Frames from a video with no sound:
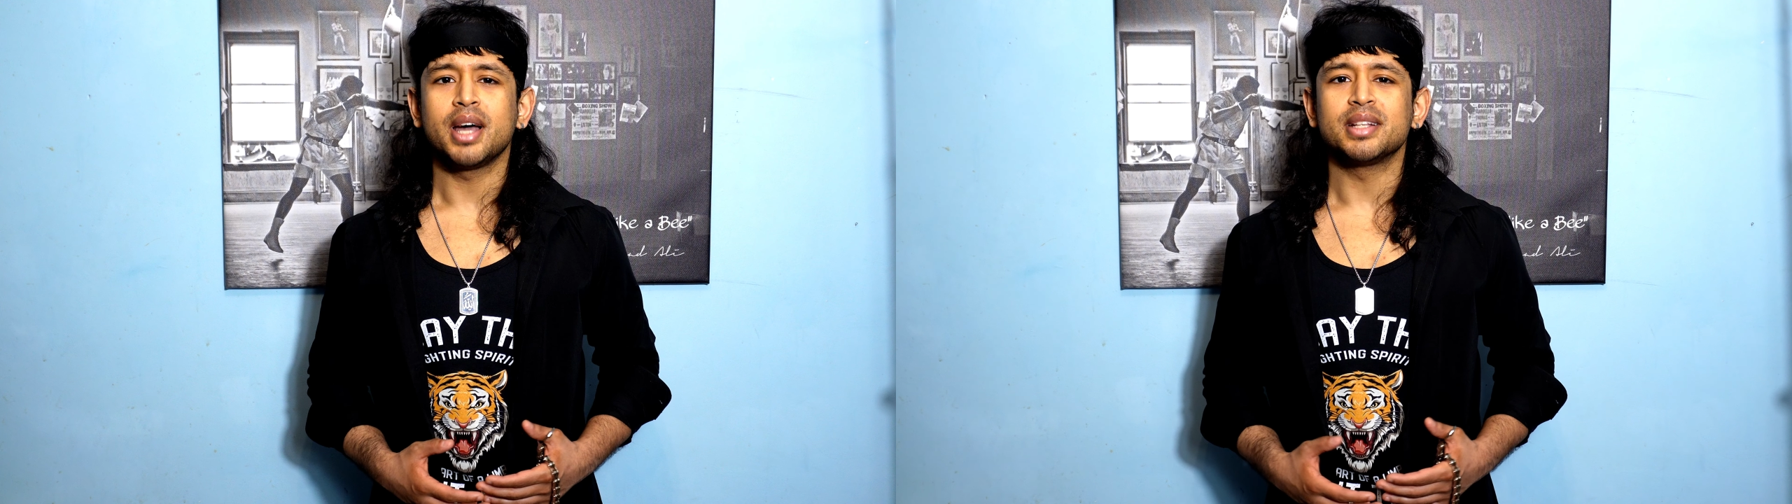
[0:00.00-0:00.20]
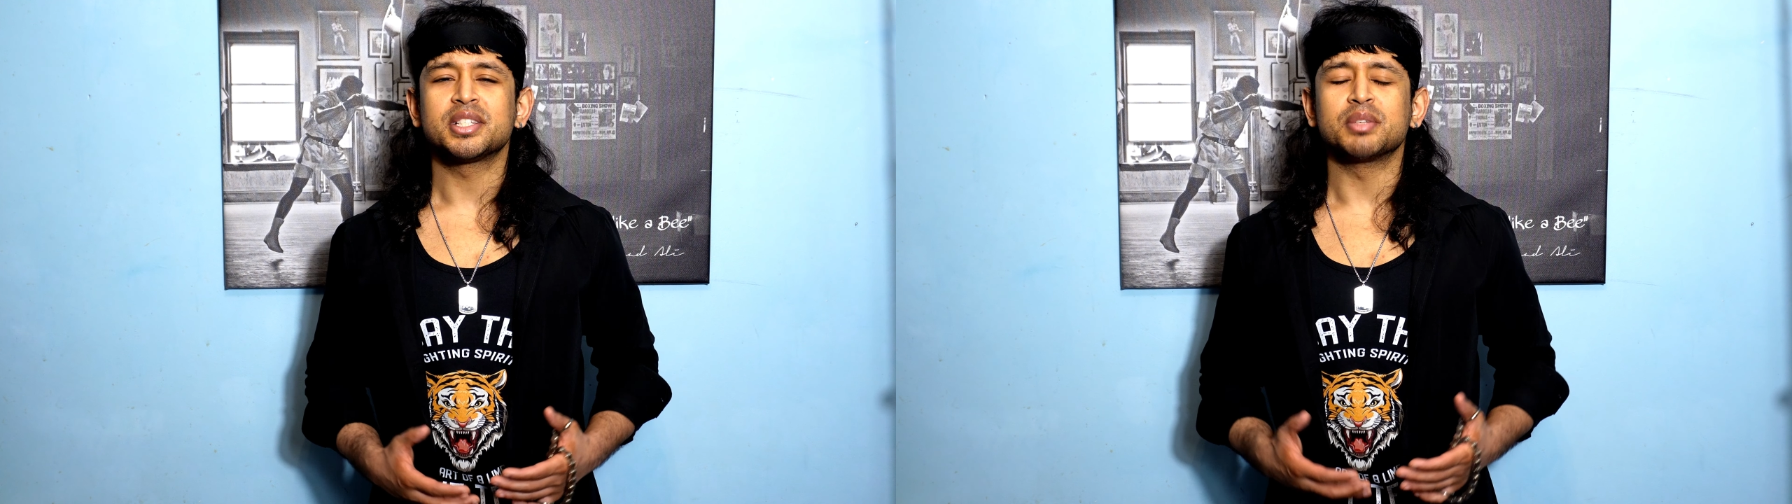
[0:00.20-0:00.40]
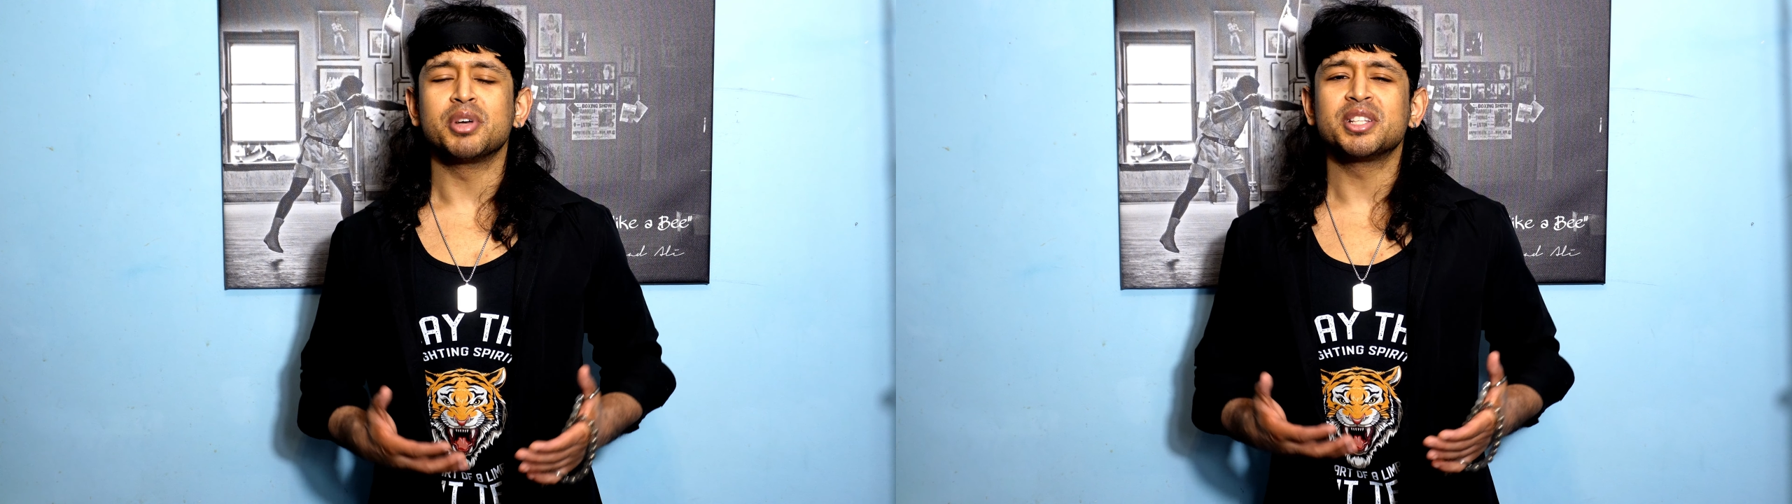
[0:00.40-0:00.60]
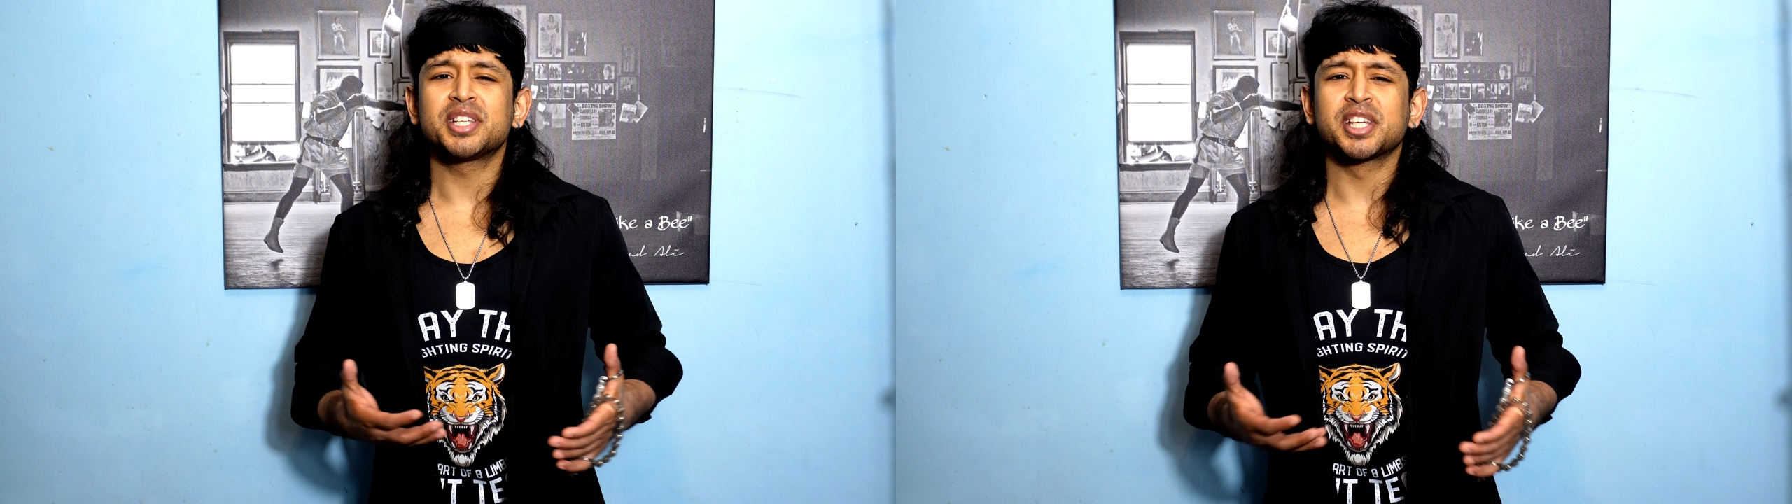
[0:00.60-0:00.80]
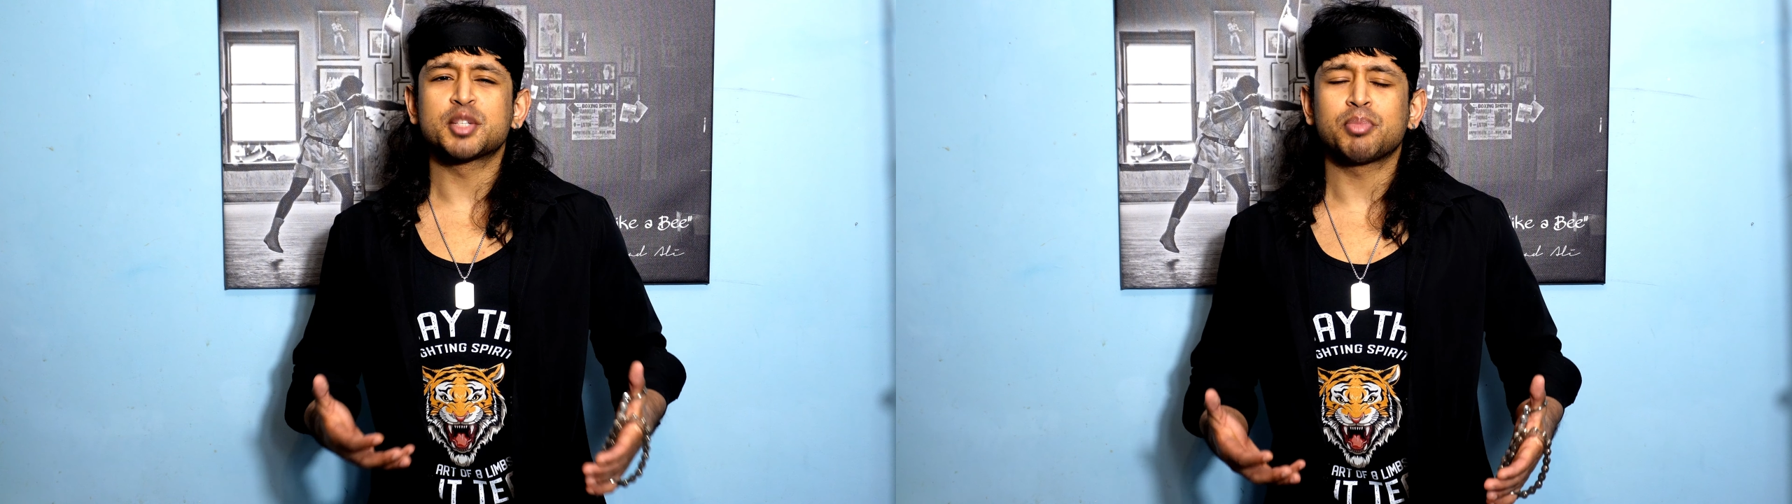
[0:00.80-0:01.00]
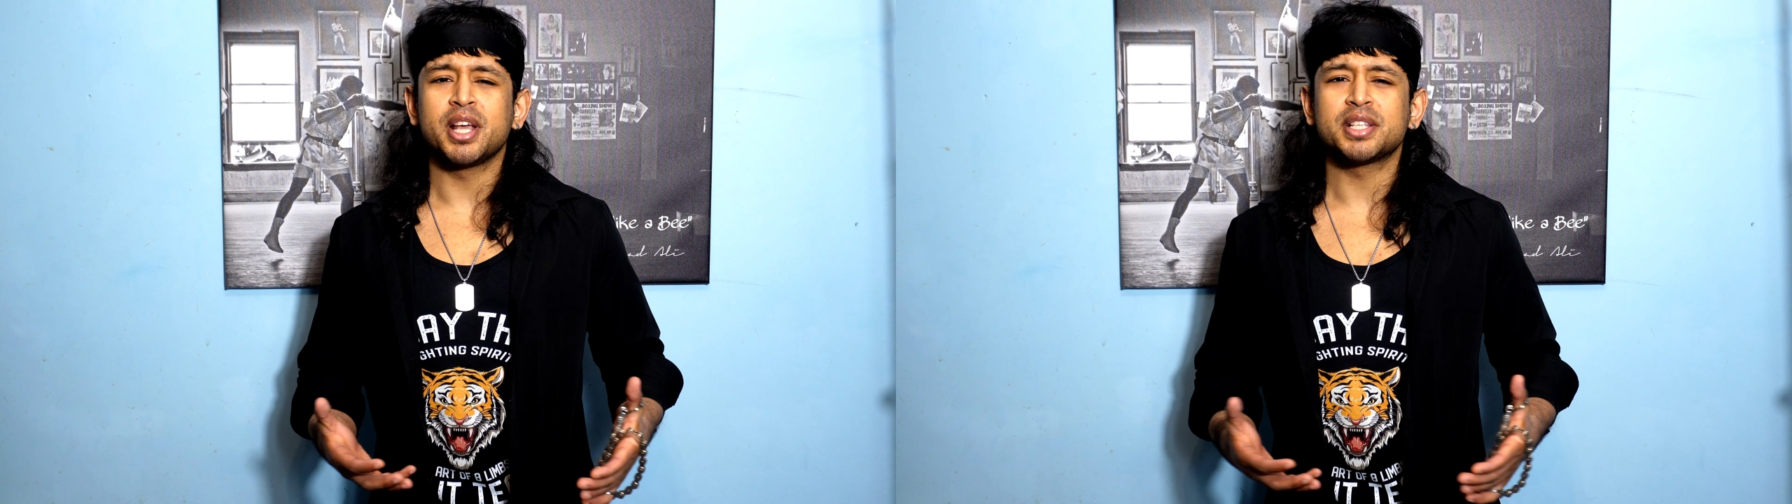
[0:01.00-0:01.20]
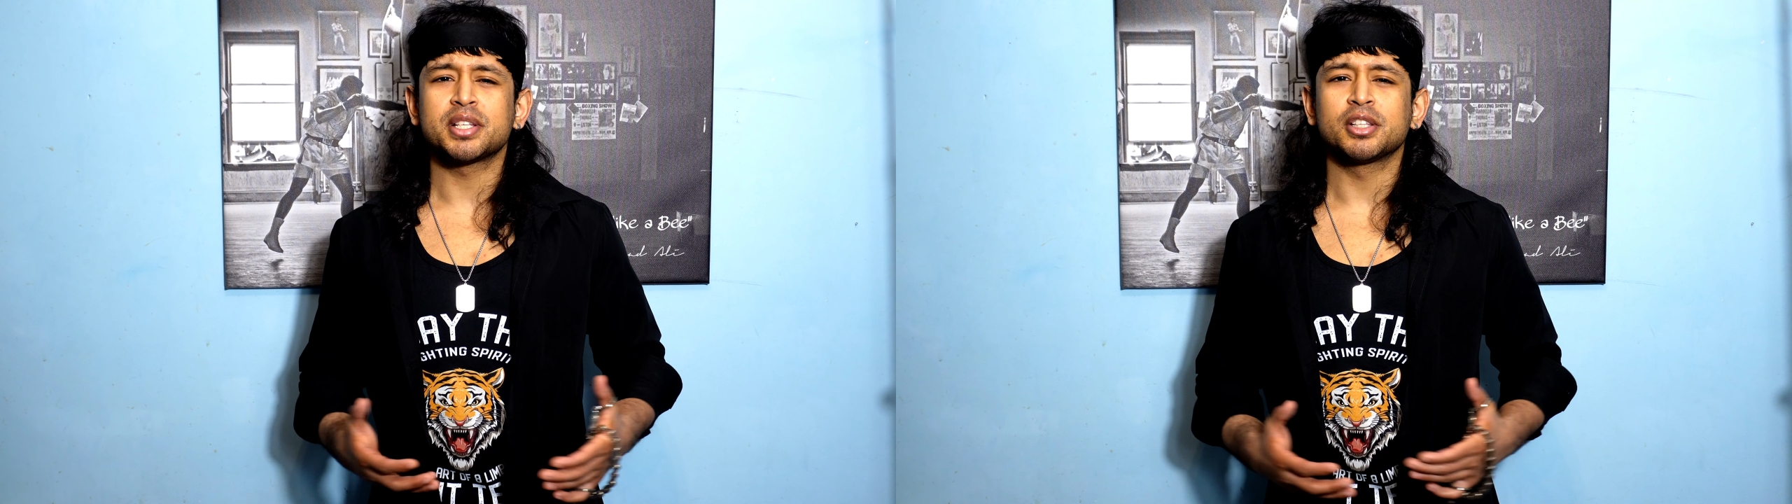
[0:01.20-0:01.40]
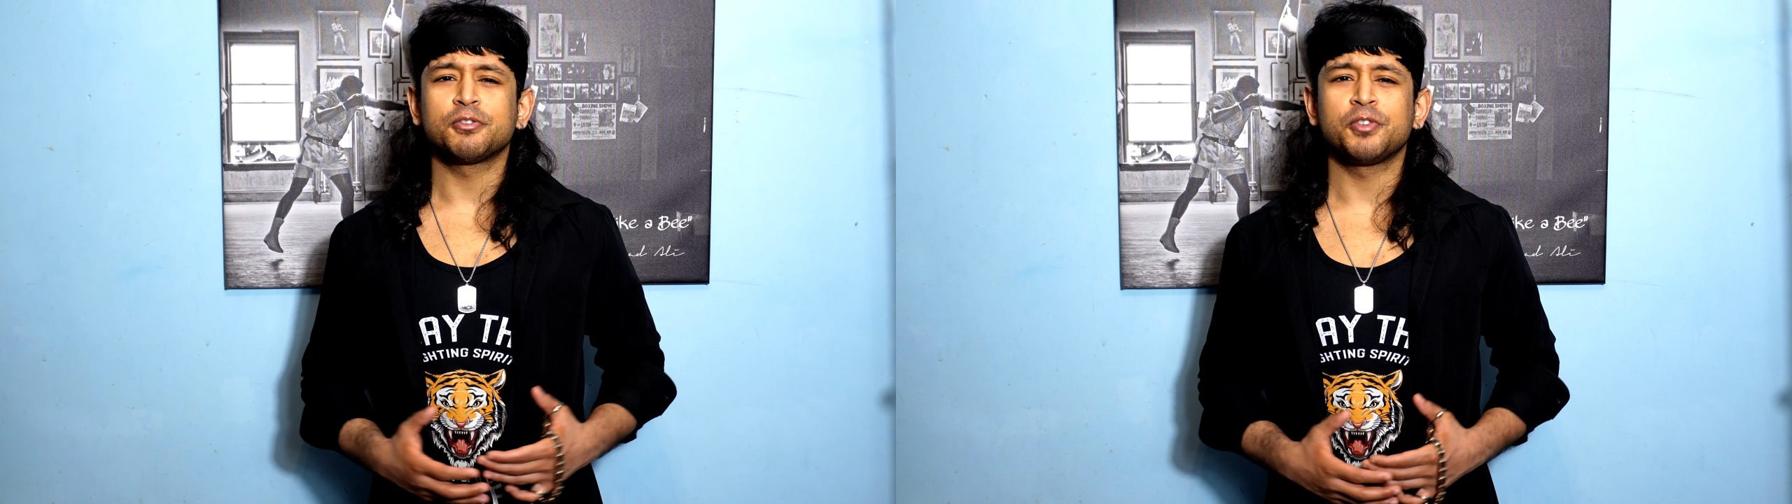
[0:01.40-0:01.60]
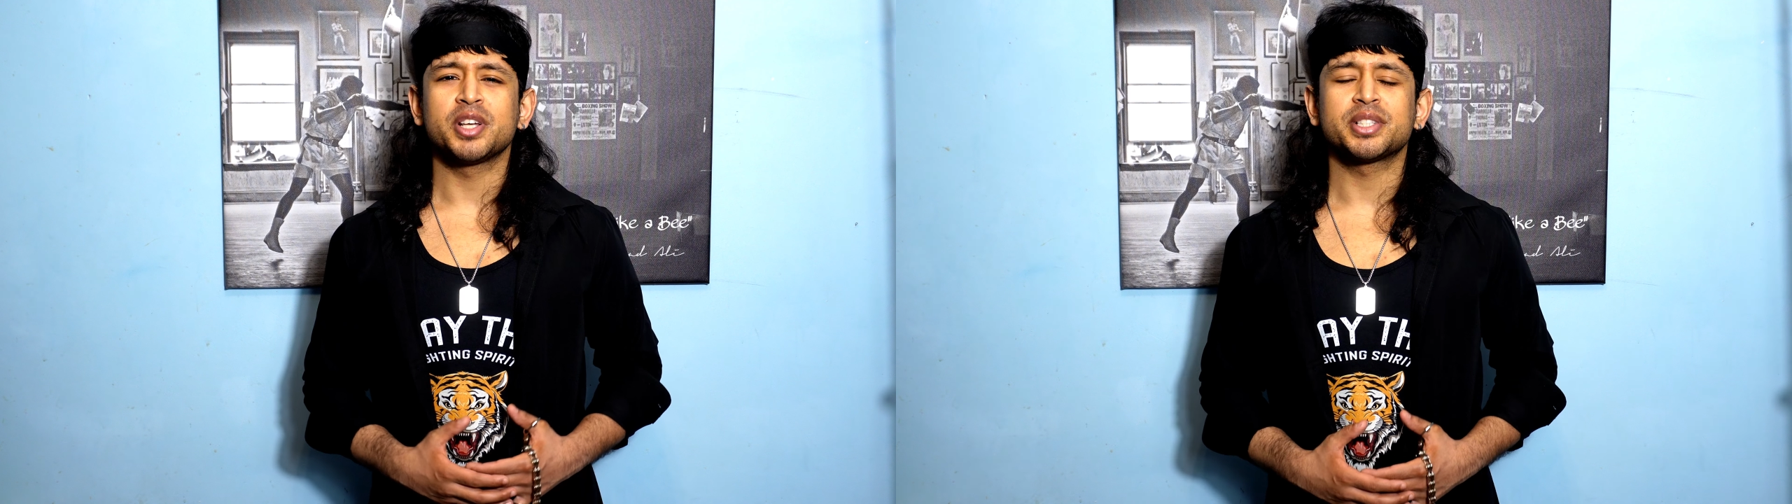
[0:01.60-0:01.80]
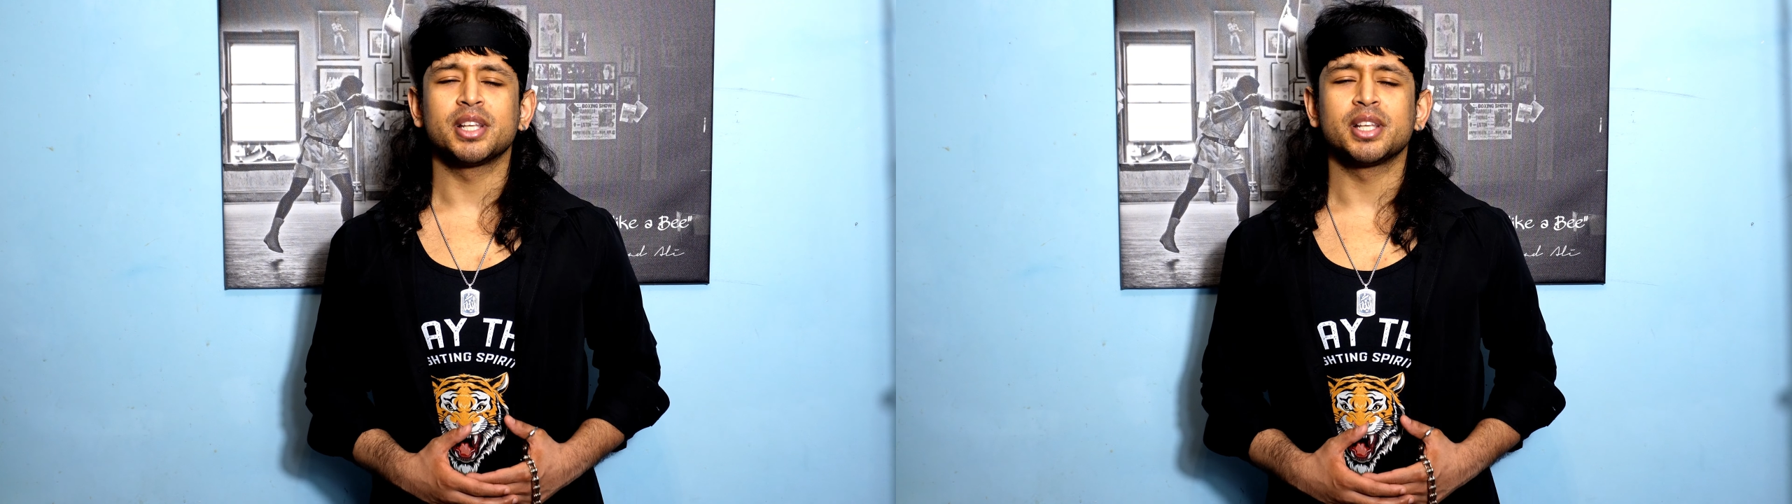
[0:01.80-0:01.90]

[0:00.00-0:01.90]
and cementing his place in the first